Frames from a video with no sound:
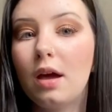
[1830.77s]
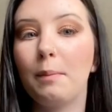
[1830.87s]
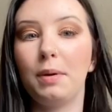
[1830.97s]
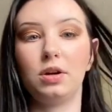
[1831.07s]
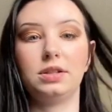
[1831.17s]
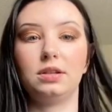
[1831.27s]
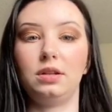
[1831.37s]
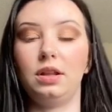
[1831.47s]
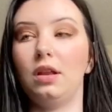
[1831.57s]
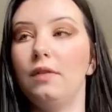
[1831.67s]

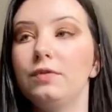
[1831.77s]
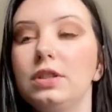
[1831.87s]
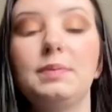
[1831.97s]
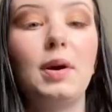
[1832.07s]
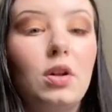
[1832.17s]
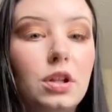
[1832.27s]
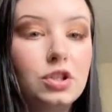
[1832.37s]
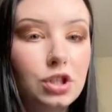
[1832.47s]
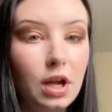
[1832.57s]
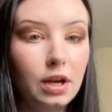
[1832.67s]
personally love to sparkle
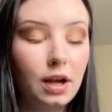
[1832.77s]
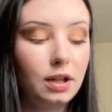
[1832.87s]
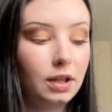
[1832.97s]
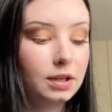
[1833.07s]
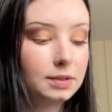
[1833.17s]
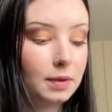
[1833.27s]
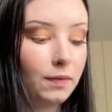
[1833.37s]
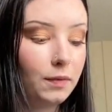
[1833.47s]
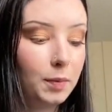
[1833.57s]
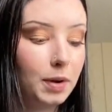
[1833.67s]
and shine. Highlight is my
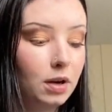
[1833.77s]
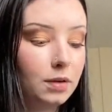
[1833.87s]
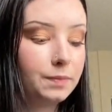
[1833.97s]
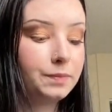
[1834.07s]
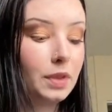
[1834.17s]
favorite part,